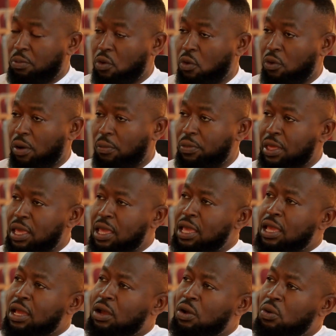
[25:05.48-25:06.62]
program.
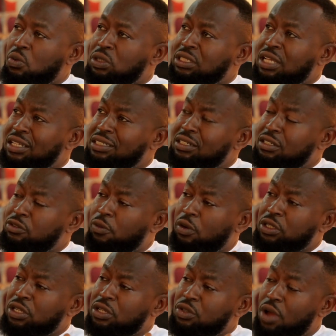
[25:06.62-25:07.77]
Wisconsin is
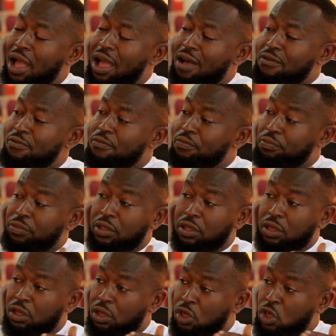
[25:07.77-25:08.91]
fortunate to have
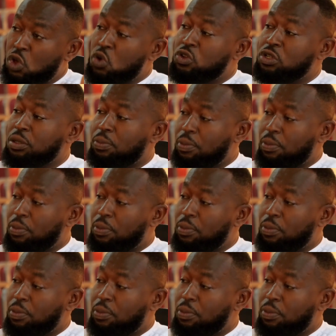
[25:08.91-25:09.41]
huge